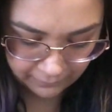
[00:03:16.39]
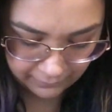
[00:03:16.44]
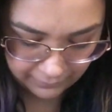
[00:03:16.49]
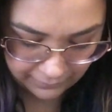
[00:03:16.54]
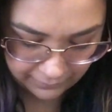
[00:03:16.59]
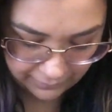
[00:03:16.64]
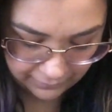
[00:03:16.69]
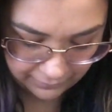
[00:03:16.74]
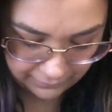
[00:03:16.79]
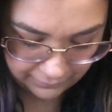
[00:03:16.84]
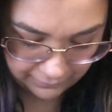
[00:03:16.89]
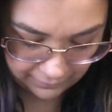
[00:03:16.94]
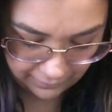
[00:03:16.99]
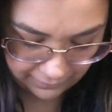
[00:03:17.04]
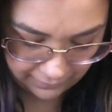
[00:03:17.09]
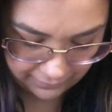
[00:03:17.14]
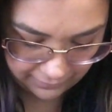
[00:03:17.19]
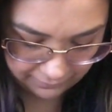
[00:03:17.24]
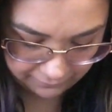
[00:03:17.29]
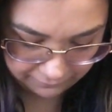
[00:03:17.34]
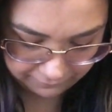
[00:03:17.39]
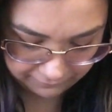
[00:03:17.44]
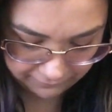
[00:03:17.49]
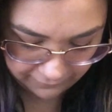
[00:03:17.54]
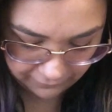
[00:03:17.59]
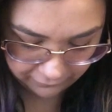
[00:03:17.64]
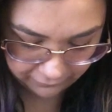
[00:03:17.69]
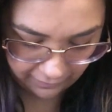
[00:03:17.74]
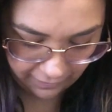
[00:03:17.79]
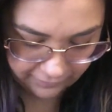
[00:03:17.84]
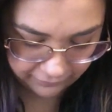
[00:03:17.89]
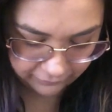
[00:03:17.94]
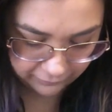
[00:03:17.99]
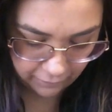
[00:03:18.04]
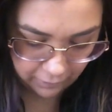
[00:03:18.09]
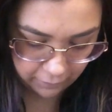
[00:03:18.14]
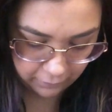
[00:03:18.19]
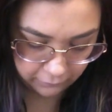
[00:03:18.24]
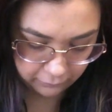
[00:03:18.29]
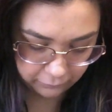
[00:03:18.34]
and I feel that
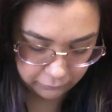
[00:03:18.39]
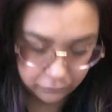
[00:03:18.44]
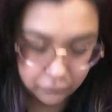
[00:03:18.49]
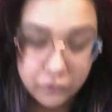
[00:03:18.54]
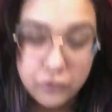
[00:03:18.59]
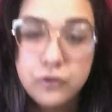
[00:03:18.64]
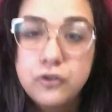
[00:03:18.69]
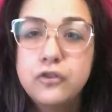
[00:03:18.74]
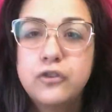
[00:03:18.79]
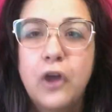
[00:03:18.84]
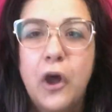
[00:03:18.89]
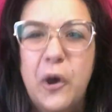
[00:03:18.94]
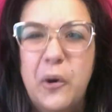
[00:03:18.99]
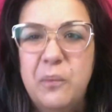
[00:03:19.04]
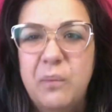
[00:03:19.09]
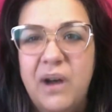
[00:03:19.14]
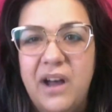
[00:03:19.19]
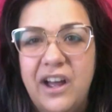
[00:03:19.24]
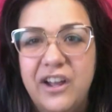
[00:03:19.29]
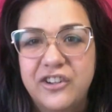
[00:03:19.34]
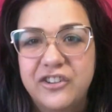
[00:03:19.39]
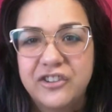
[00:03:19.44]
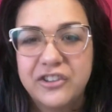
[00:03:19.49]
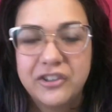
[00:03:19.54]
song so much.